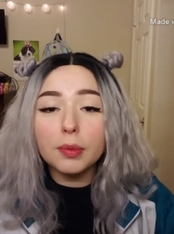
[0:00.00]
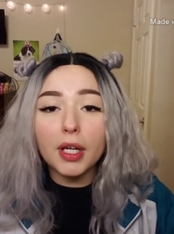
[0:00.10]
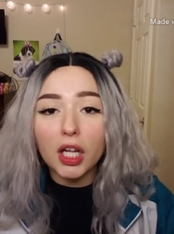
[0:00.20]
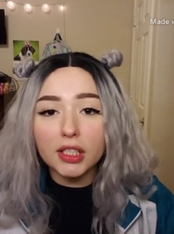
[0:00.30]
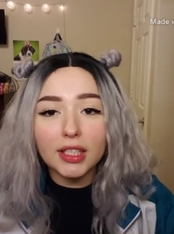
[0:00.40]
to be
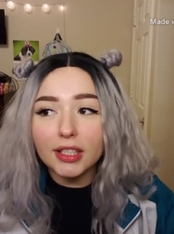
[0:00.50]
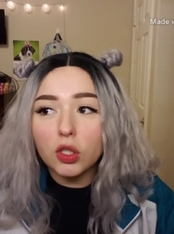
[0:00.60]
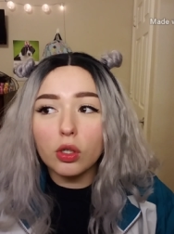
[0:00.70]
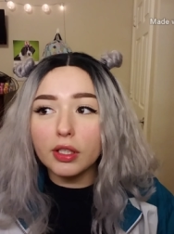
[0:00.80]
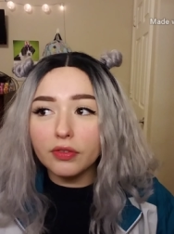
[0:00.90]
honest, I
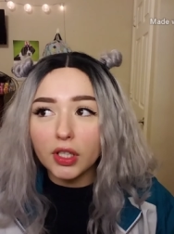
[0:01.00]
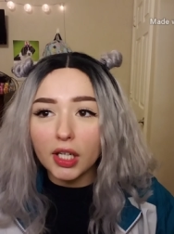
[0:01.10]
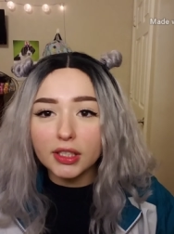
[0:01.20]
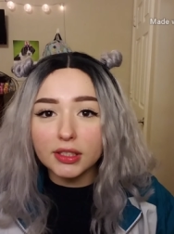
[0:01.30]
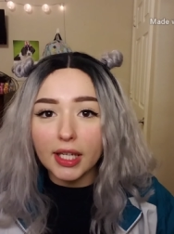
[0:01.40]
totally
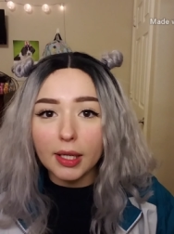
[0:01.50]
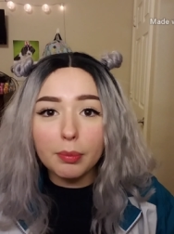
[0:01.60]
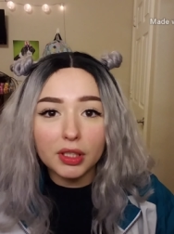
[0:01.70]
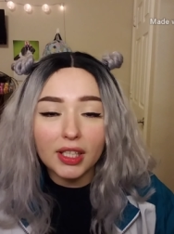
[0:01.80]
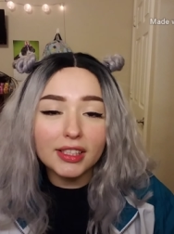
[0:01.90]
forgot his name,
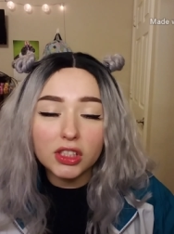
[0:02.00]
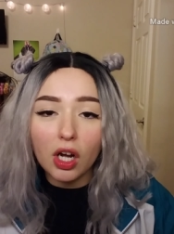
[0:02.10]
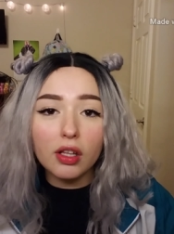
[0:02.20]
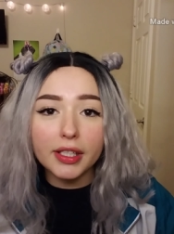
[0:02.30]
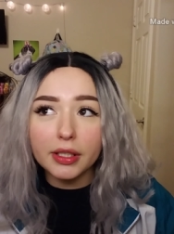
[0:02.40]
but let's
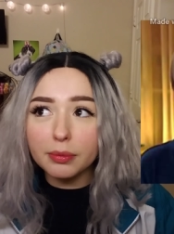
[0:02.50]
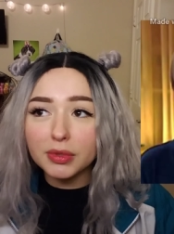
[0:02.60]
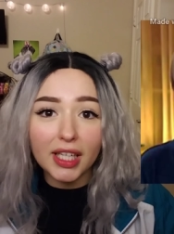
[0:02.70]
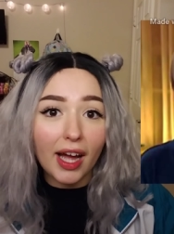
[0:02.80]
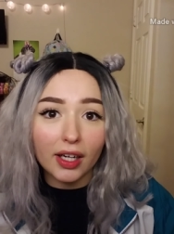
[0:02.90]
call him
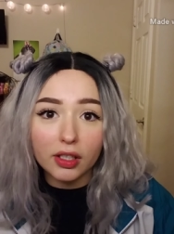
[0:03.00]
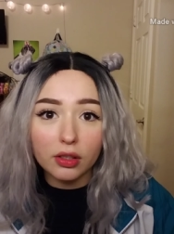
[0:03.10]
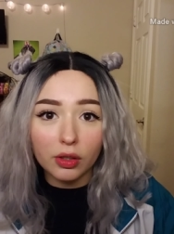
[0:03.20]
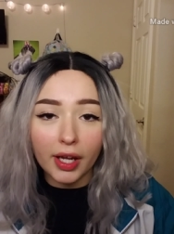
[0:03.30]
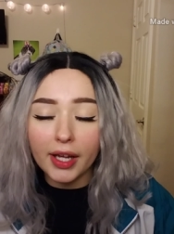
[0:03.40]
Zach,
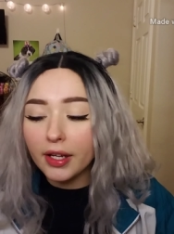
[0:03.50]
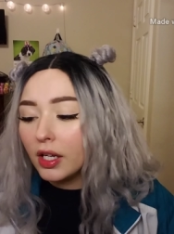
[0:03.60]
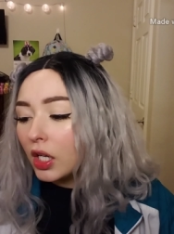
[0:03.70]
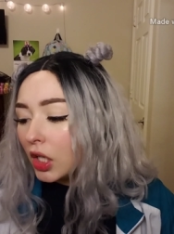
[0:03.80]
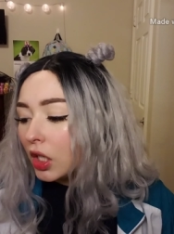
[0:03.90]
okay?
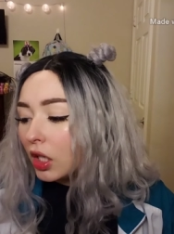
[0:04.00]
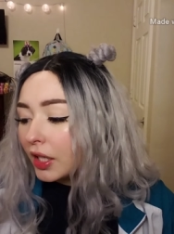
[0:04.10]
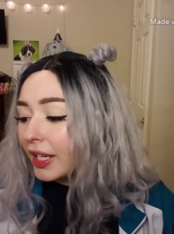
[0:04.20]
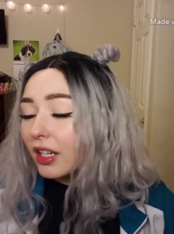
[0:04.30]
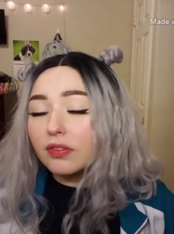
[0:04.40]

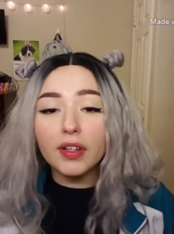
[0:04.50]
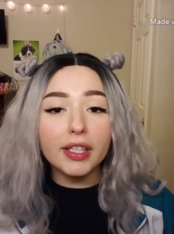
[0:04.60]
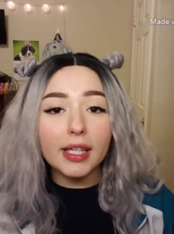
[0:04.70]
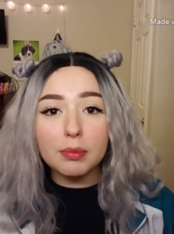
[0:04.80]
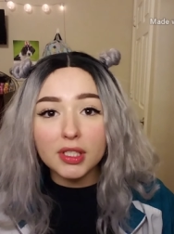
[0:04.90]
He had a friend
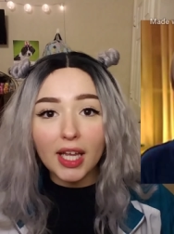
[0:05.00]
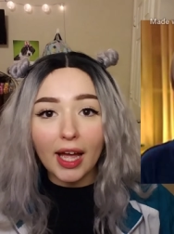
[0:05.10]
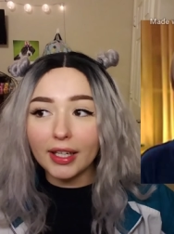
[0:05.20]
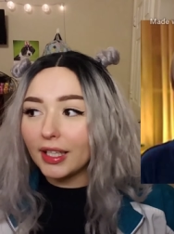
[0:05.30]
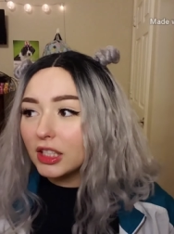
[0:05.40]
named
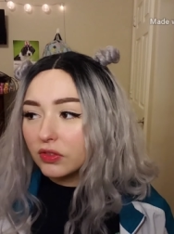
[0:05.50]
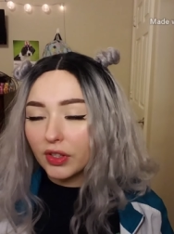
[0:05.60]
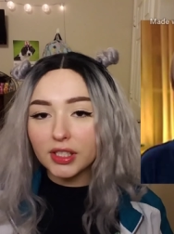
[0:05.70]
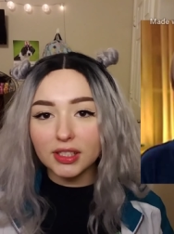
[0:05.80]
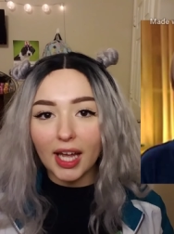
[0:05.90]
Zach, and his
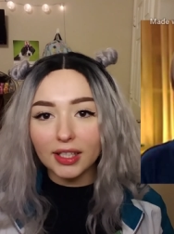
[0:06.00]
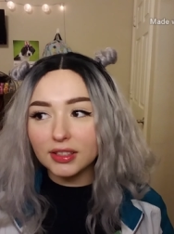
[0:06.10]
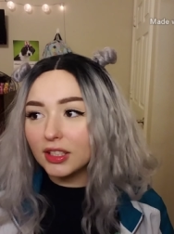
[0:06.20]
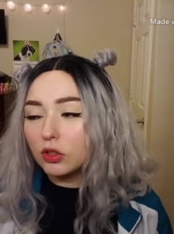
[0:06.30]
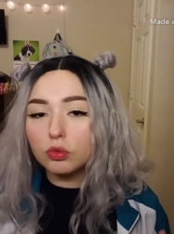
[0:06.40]
friend Zach
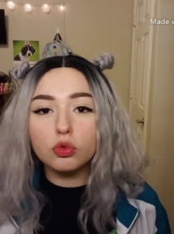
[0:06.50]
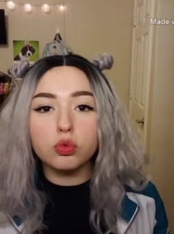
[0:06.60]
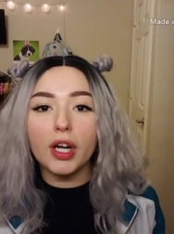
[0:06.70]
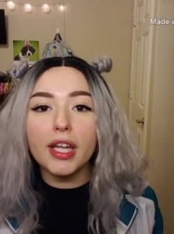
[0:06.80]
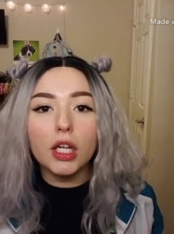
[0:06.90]
did
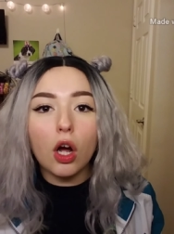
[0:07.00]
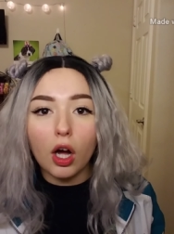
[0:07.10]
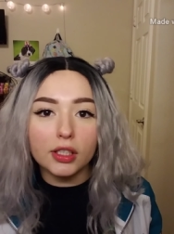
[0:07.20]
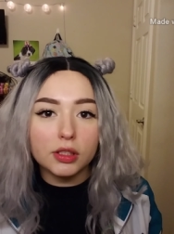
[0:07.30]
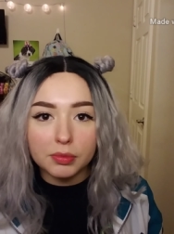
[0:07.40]
great,
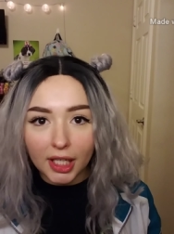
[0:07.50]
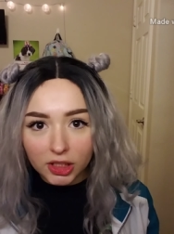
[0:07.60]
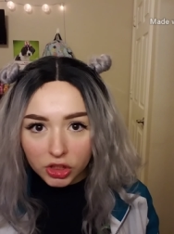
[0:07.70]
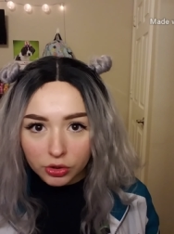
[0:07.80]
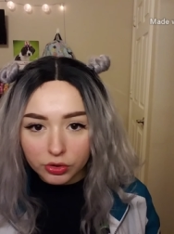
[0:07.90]
awesome
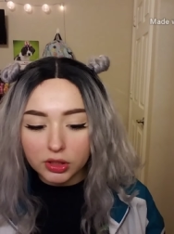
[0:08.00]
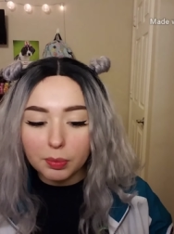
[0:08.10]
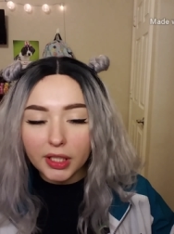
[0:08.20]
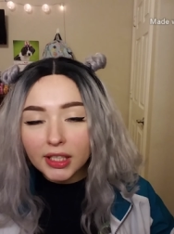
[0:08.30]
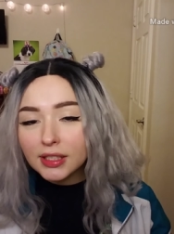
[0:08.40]
tattoos,
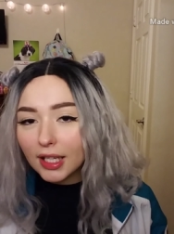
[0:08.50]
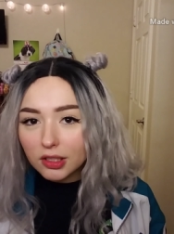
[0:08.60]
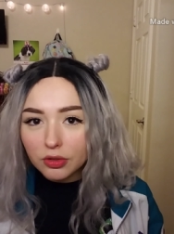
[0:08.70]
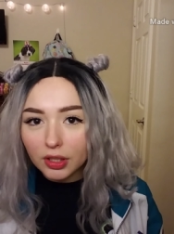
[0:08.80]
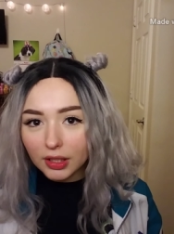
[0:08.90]
but he
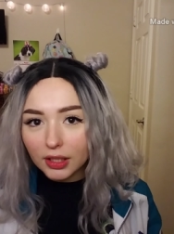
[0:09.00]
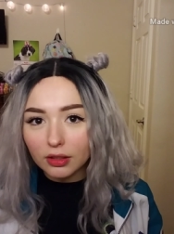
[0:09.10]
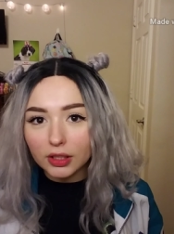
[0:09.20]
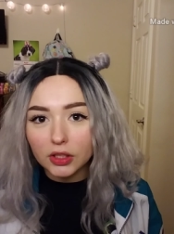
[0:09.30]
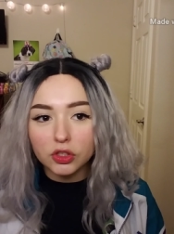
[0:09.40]
tattooed
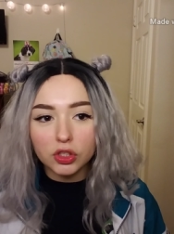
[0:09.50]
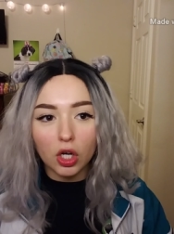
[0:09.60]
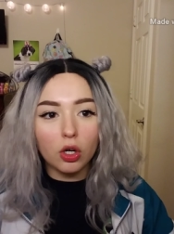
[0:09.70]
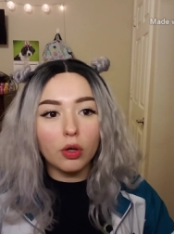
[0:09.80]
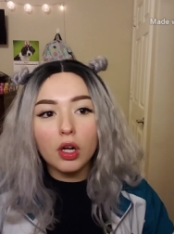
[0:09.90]
illegally,
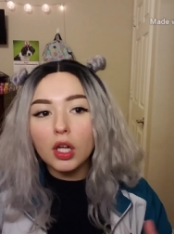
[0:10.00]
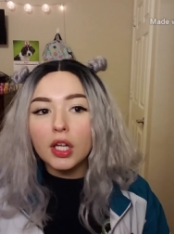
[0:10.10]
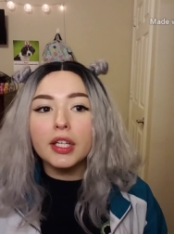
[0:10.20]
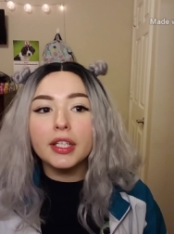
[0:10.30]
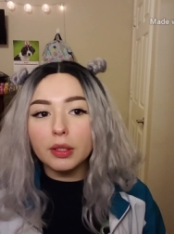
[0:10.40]
so
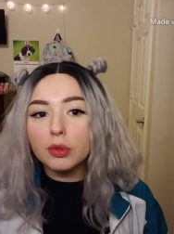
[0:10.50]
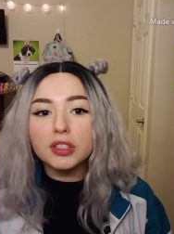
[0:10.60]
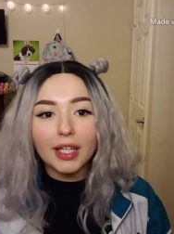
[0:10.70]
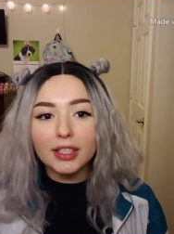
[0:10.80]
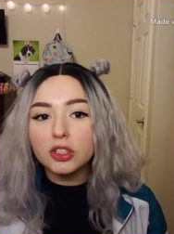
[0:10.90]
he would
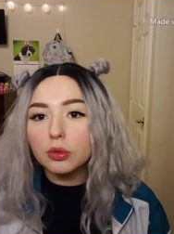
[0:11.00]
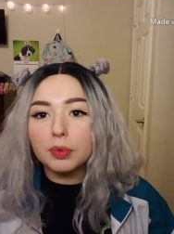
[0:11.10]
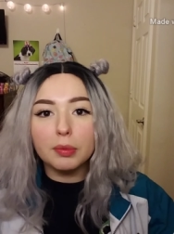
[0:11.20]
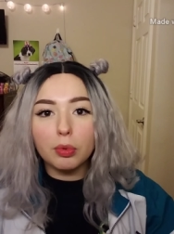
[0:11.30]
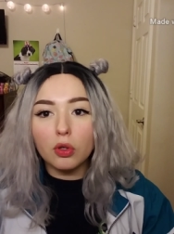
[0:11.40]
tattoo
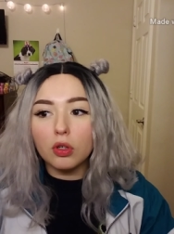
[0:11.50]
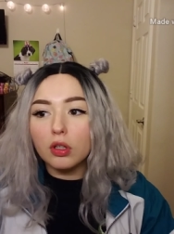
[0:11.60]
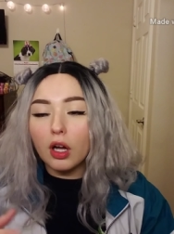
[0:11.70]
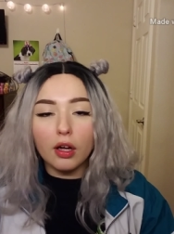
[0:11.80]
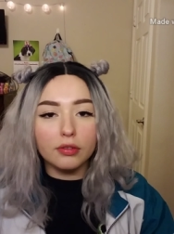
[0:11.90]

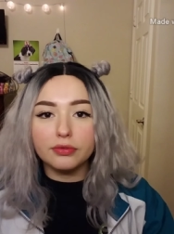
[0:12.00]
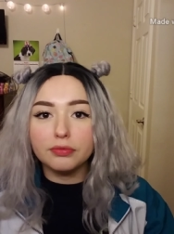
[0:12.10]
people of